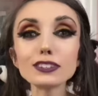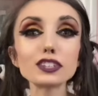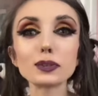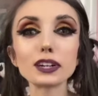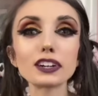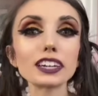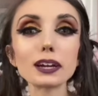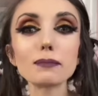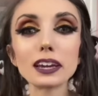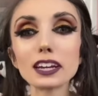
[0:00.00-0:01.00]
Y'all,
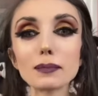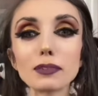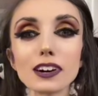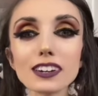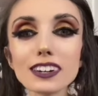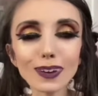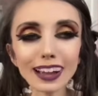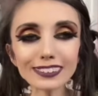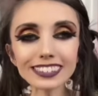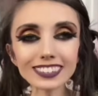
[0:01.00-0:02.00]
at this point, her
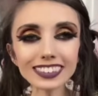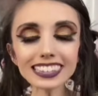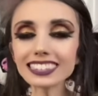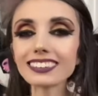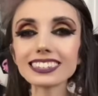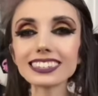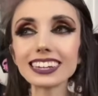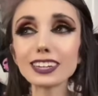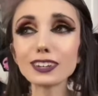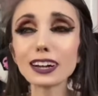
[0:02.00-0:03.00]
whole career is cooked,
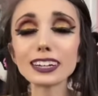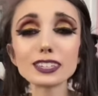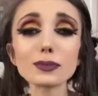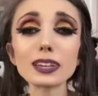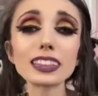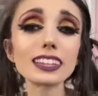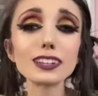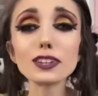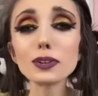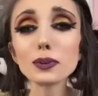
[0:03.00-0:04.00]
and she knows
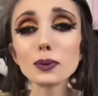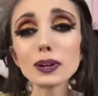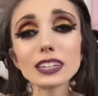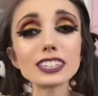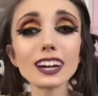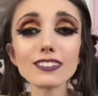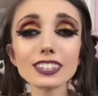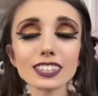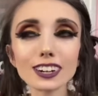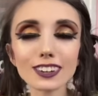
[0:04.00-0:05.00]
it. Whether it's
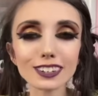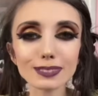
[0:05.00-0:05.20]
from her